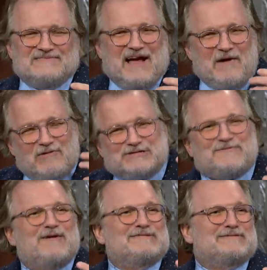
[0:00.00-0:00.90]
I always
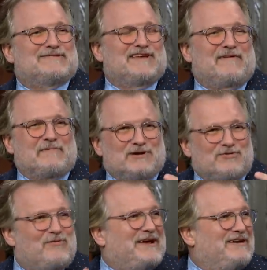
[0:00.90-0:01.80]
promised myself I'm going
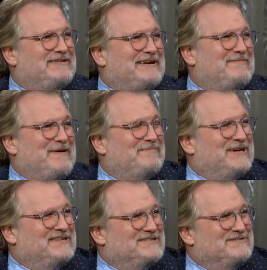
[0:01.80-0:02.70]
to grow my hair down to my
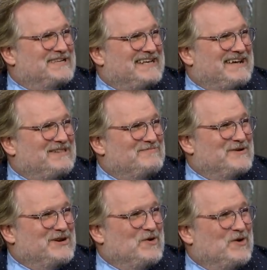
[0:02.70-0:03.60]
butt as soon as I get out of the
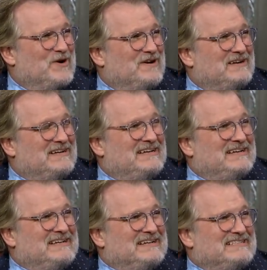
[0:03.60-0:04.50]
Marine Corps
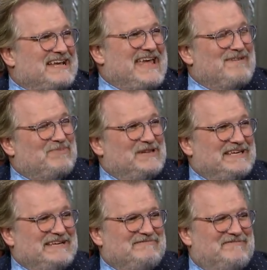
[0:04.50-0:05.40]
because I can't
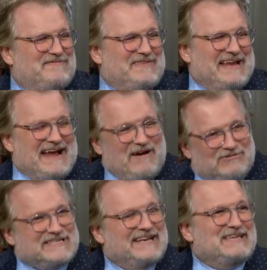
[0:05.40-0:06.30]
believe that I
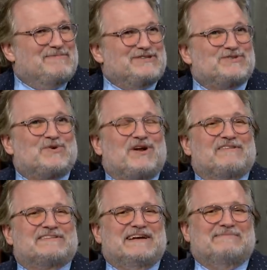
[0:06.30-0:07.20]
always had to keep it short
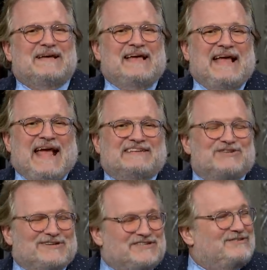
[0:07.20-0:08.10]
all the time. And
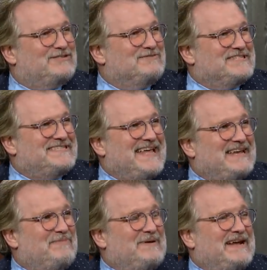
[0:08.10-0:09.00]
so I started doing
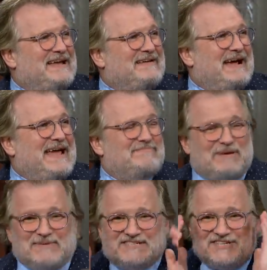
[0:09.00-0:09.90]
stand up and I, I had
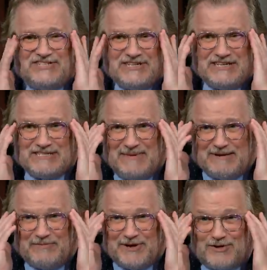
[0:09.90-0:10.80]
my BCGs,
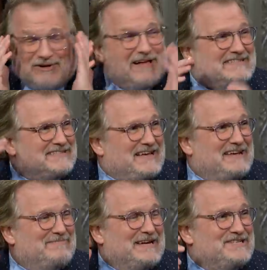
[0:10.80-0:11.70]
my Marine Corps glasses
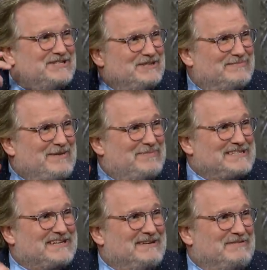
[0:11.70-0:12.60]
on, and my suit, my
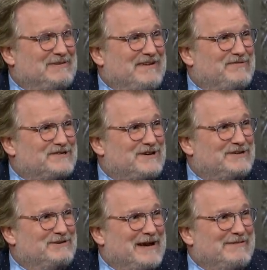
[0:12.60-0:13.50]
buzz cut when I first
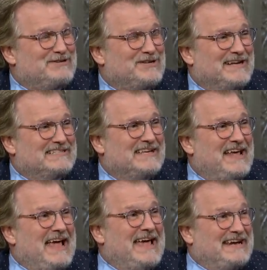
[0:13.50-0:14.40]
started doing amateur nights.
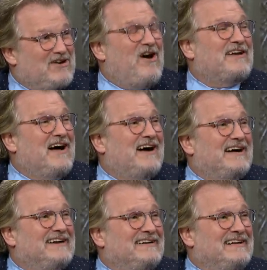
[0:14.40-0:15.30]
Yep. And it caught
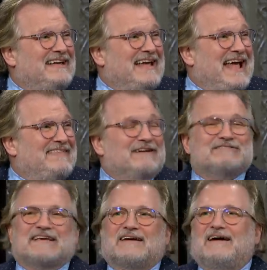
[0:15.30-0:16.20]
on. And then I
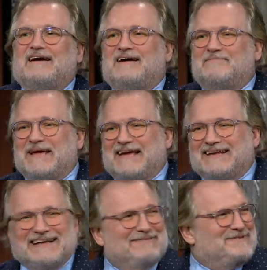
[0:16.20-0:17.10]
was like, ah, oh,
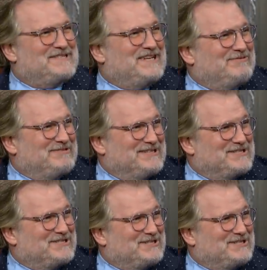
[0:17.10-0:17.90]
man, I'm stuck with this.